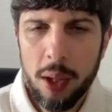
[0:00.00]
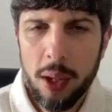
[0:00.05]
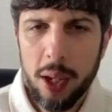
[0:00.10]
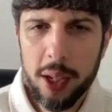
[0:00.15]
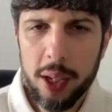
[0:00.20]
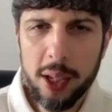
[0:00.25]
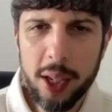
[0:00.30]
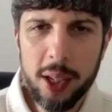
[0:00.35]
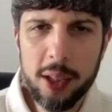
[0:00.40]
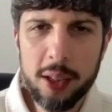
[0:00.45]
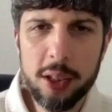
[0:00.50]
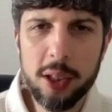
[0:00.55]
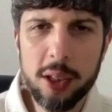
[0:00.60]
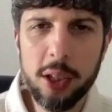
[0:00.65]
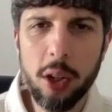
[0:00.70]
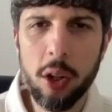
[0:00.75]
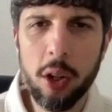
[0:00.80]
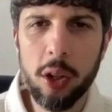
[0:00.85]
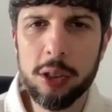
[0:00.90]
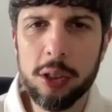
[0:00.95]
Against
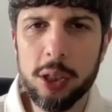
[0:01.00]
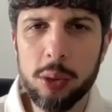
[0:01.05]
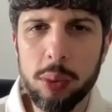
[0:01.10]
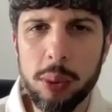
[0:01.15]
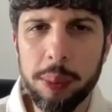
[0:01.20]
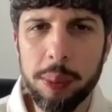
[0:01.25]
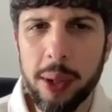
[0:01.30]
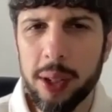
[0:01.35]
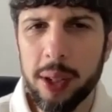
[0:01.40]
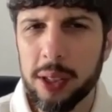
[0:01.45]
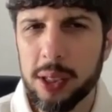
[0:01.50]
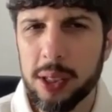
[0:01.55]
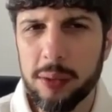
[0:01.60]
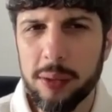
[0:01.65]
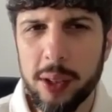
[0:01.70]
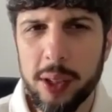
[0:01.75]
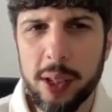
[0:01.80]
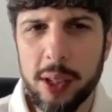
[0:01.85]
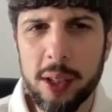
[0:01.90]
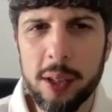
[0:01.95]
the odds, we
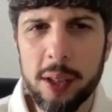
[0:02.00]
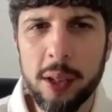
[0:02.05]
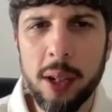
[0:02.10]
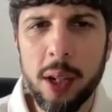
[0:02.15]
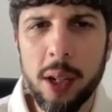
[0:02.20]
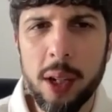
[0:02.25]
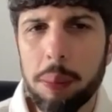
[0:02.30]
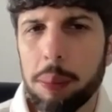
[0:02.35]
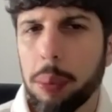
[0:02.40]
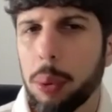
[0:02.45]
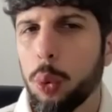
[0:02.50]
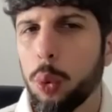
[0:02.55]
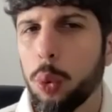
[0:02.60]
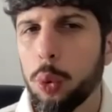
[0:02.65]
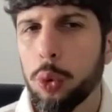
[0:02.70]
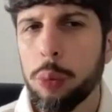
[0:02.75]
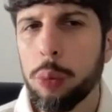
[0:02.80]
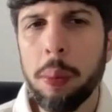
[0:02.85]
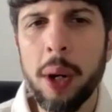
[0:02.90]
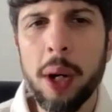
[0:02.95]
persevered,
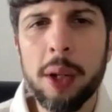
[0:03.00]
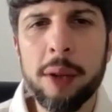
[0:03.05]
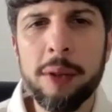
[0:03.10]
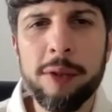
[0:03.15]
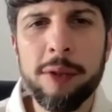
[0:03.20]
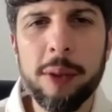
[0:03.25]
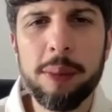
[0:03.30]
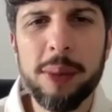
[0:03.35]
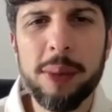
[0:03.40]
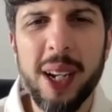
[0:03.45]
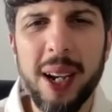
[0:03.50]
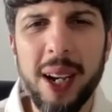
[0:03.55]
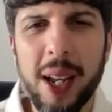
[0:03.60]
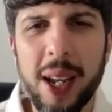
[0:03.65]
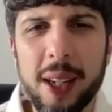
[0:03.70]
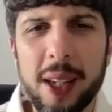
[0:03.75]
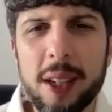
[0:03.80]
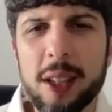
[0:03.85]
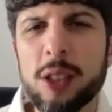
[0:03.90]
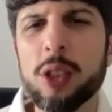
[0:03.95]
pulled mud from the
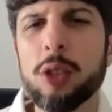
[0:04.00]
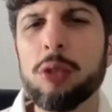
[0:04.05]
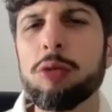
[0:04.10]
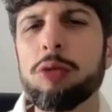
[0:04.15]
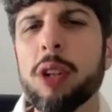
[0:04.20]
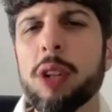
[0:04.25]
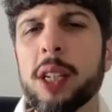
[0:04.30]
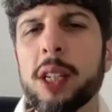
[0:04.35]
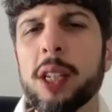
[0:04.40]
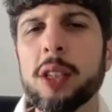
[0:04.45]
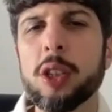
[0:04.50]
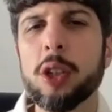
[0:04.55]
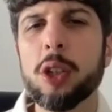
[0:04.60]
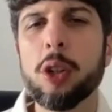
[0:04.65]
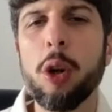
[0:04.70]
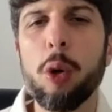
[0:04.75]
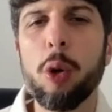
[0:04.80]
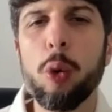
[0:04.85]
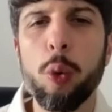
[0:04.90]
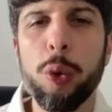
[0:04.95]
lake to raise a
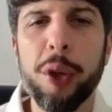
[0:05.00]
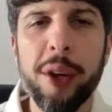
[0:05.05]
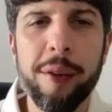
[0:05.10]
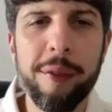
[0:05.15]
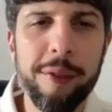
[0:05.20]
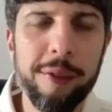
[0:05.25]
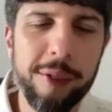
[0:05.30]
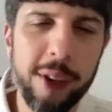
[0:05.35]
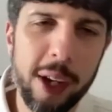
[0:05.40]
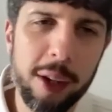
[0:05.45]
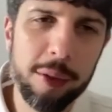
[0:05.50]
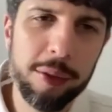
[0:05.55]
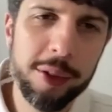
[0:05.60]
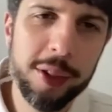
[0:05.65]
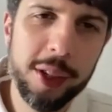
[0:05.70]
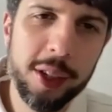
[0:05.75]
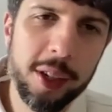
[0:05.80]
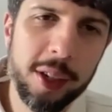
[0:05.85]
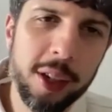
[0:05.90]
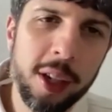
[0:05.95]
golden
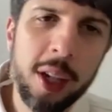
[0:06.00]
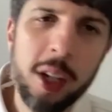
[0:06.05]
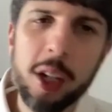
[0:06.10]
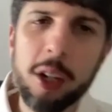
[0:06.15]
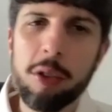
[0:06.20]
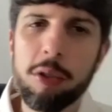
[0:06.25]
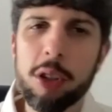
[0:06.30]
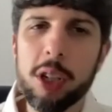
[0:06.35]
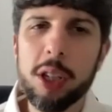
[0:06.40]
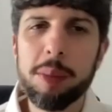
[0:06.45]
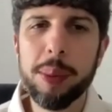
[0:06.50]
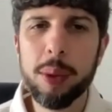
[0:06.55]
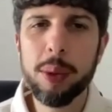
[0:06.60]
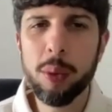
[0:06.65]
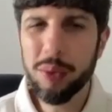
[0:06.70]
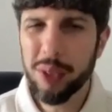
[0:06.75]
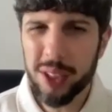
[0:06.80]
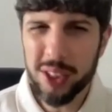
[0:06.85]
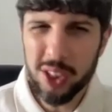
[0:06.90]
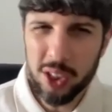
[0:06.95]
fountain,
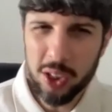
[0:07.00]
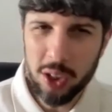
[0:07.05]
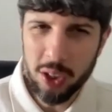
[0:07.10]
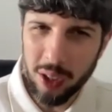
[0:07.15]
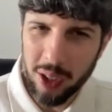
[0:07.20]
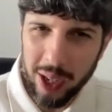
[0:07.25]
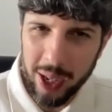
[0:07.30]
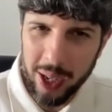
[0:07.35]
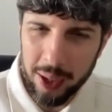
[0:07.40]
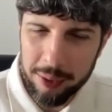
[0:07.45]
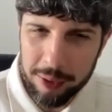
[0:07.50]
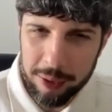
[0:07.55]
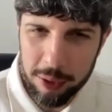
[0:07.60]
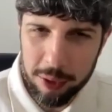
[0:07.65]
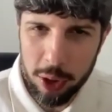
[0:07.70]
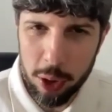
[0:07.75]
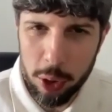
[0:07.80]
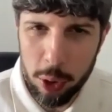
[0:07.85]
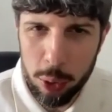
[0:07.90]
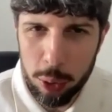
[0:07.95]
rebuilt the sky for
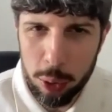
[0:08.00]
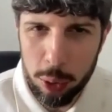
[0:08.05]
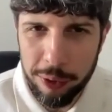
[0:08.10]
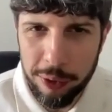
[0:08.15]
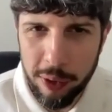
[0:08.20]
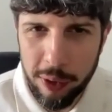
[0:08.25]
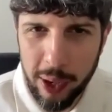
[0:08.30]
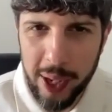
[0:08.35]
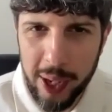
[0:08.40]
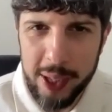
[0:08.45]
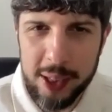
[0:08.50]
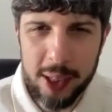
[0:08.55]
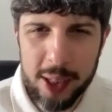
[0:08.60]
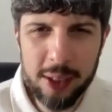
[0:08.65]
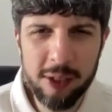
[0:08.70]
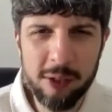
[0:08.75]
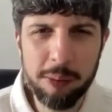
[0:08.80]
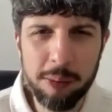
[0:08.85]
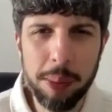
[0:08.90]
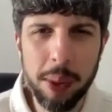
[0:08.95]
a new flight
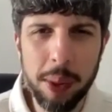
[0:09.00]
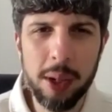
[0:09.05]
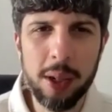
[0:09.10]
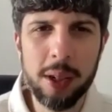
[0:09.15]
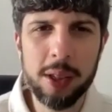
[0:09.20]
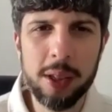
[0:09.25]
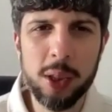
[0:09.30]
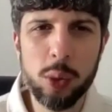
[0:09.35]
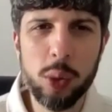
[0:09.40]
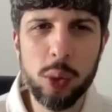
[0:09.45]
of birds.